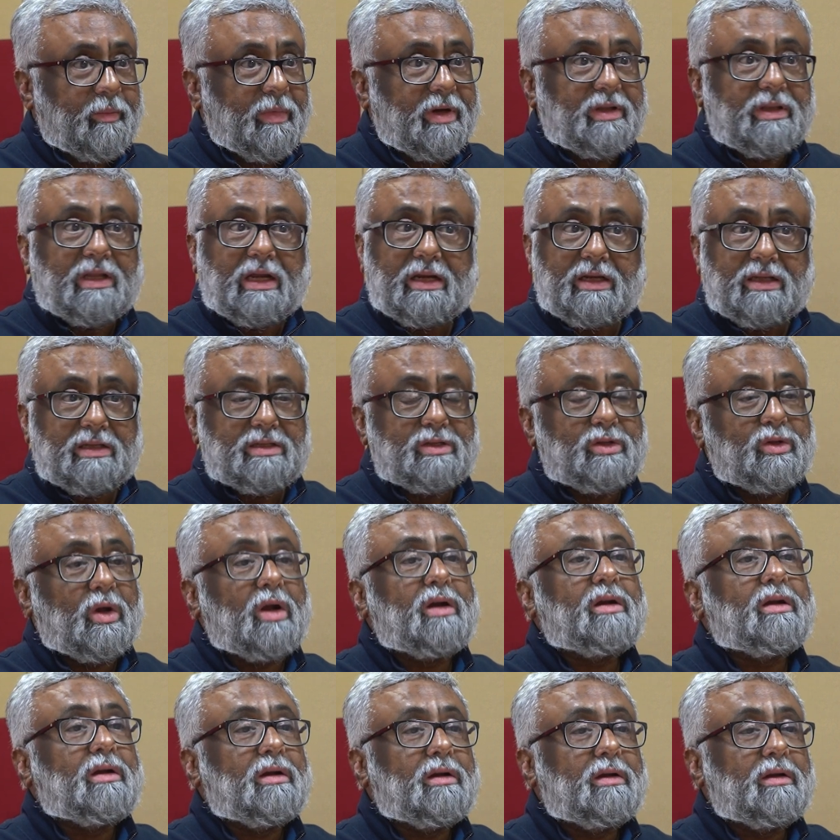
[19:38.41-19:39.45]
but that is
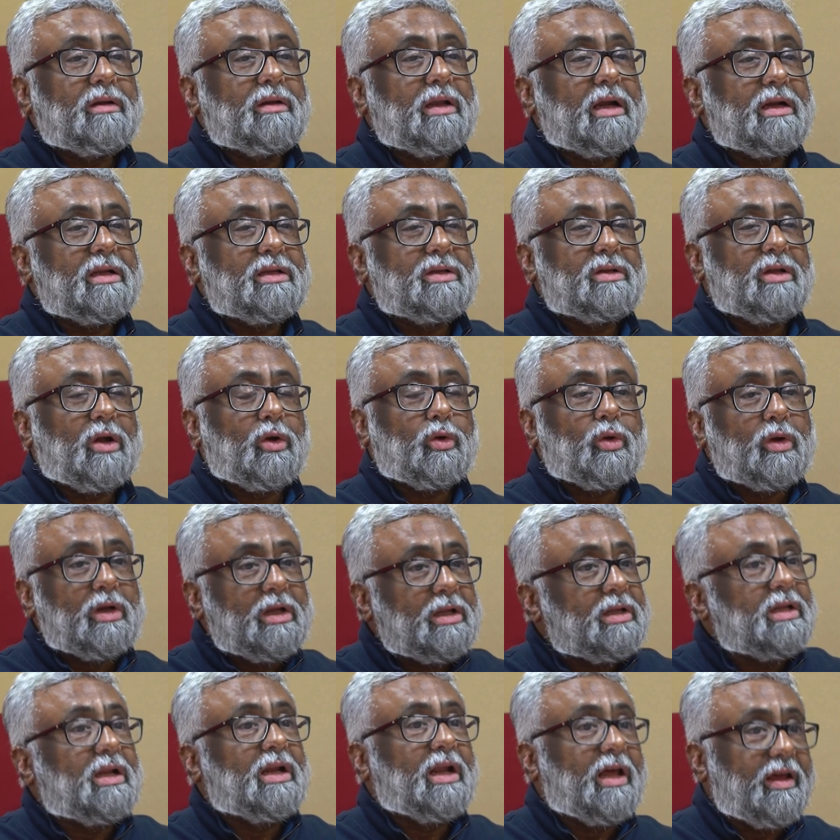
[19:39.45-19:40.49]
not
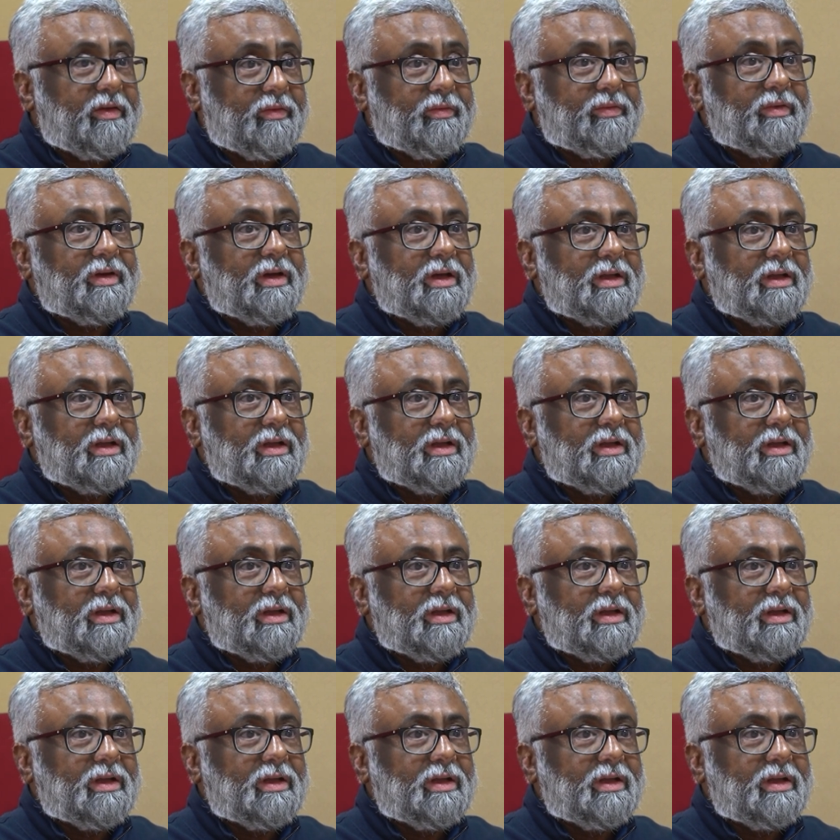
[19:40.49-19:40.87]
only the life.